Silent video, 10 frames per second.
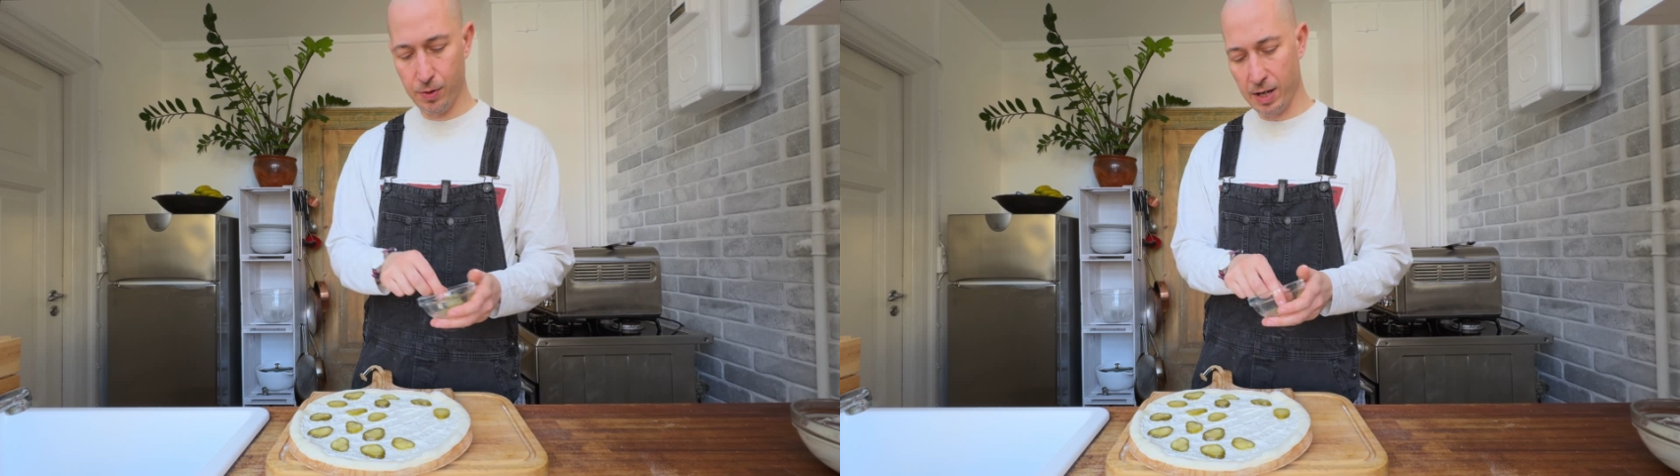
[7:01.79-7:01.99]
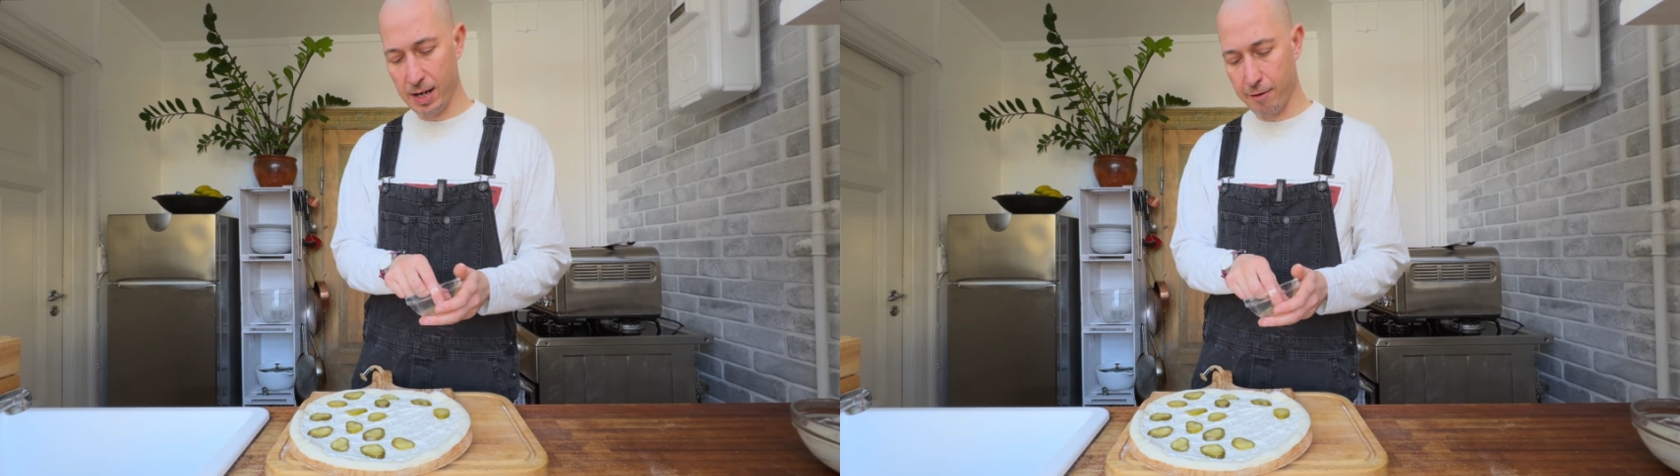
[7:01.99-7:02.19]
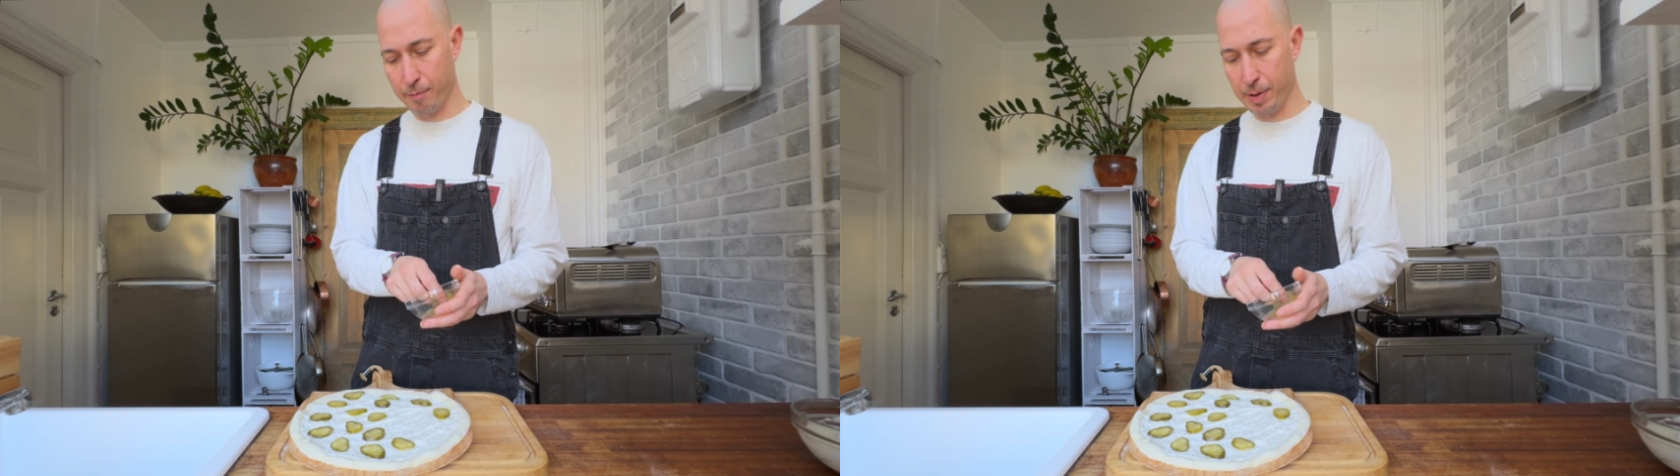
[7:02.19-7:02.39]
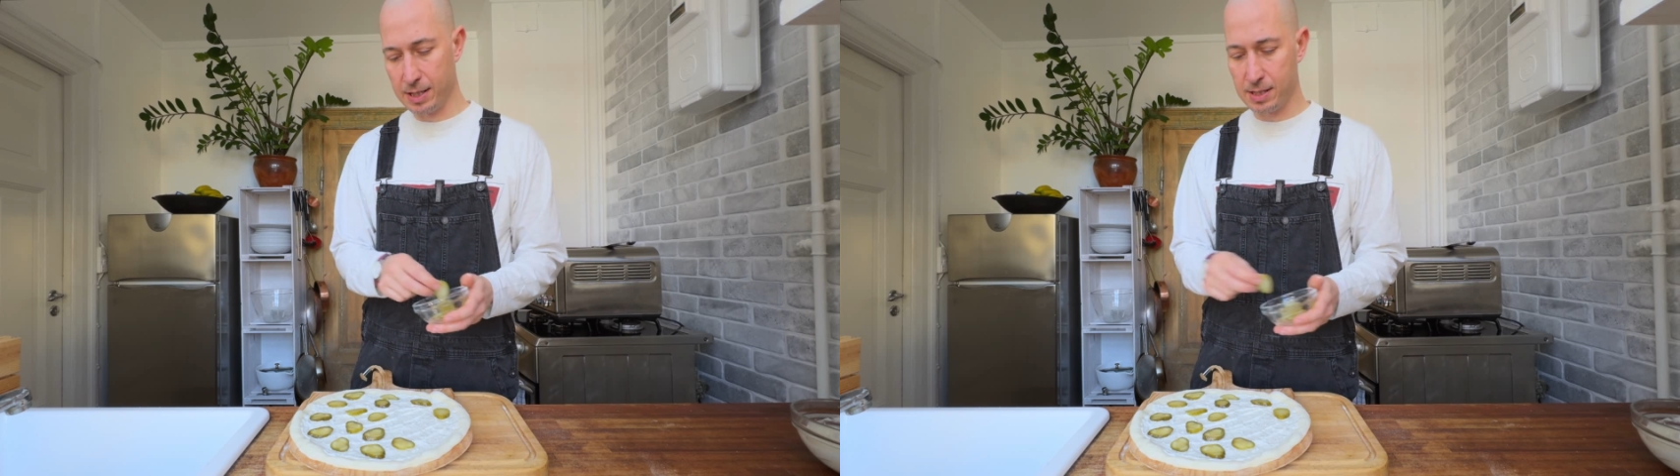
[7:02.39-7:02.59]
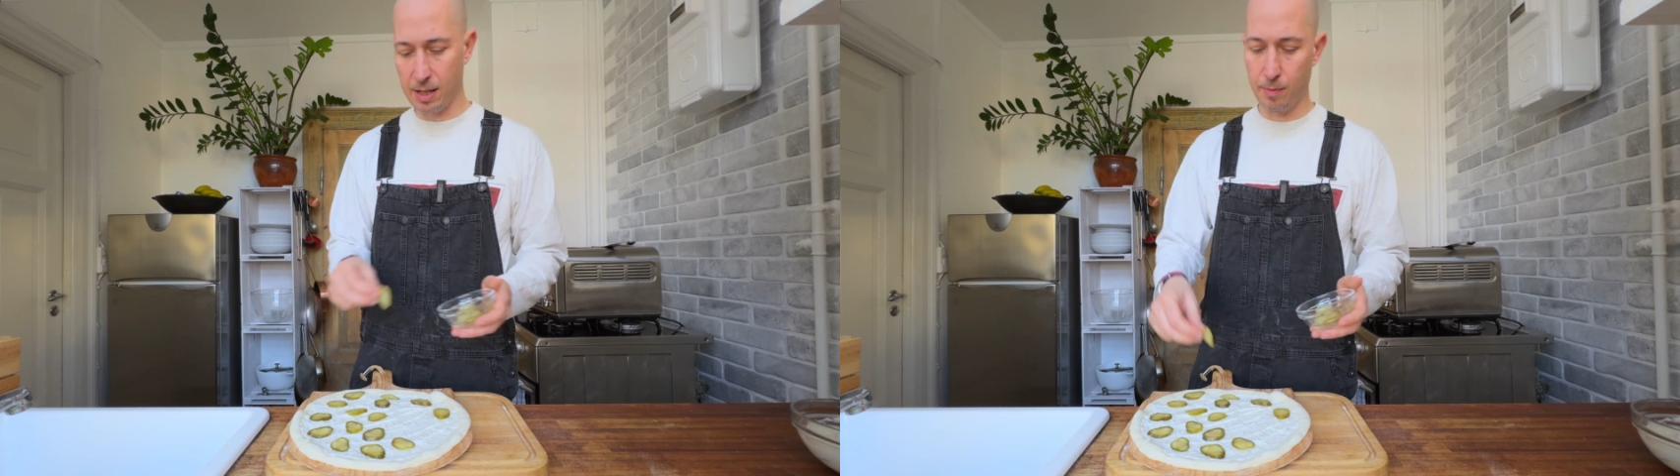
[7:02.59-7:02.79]
and I've
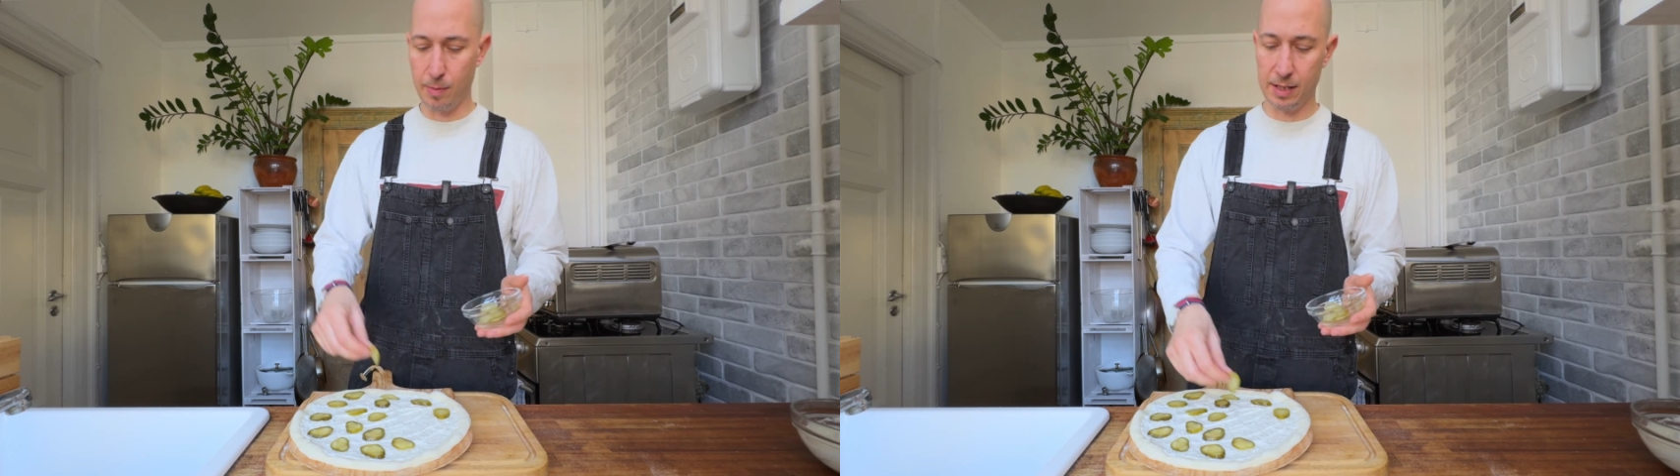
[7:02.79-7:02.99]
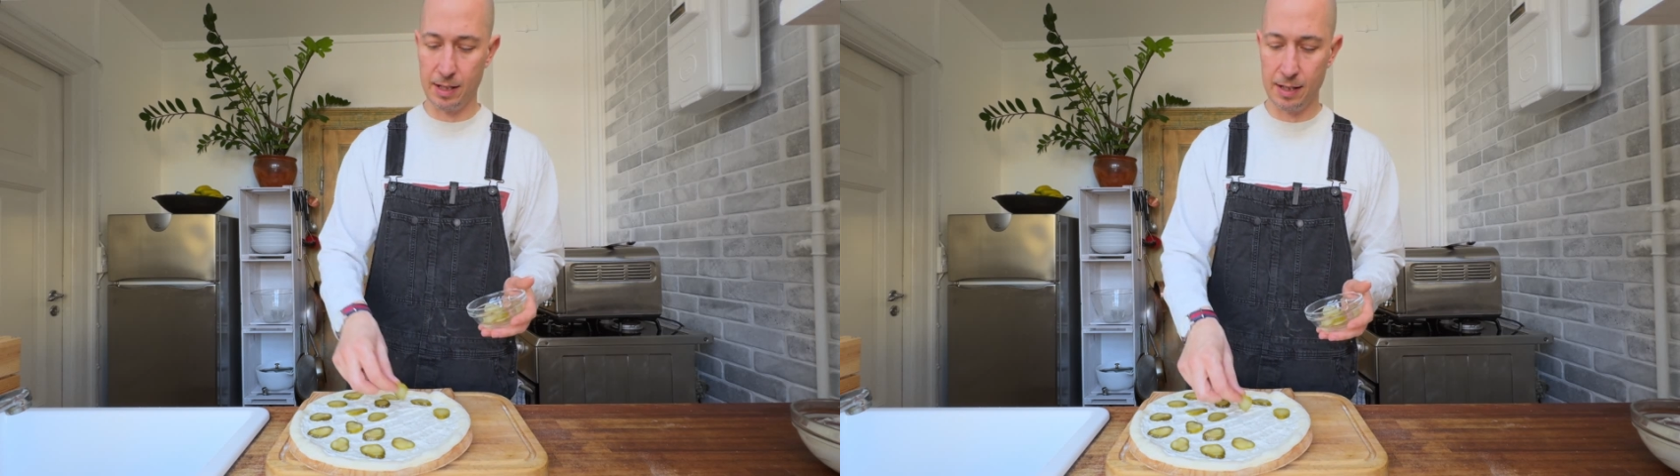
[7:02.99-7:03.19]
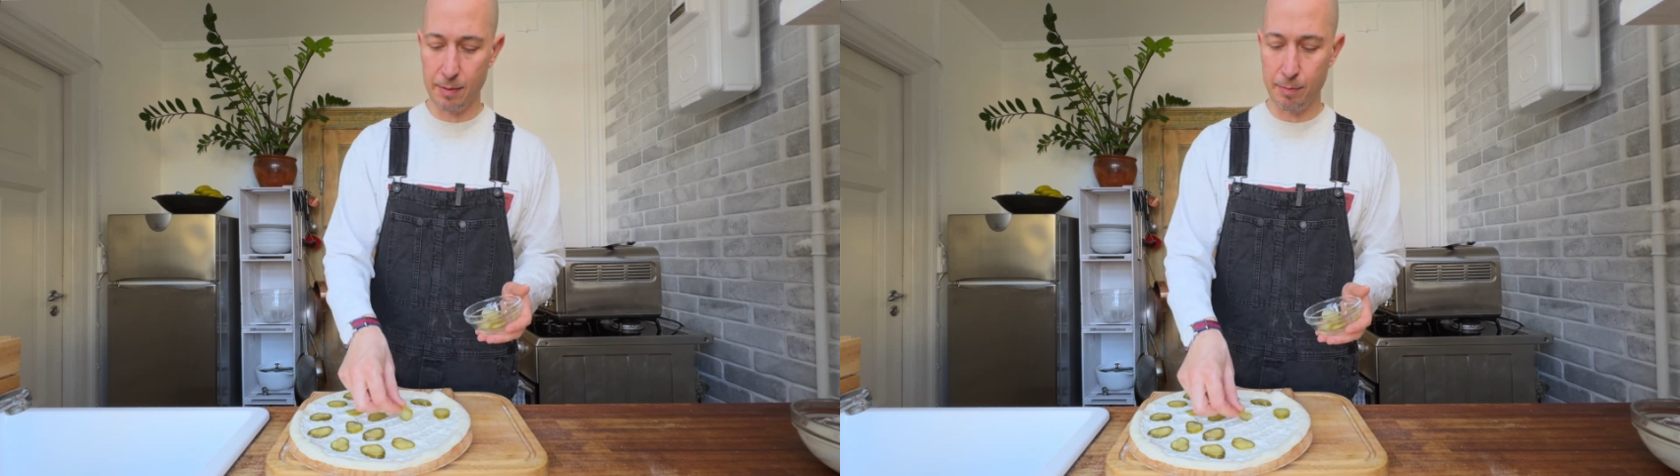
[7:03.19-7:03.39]
baked some at the thin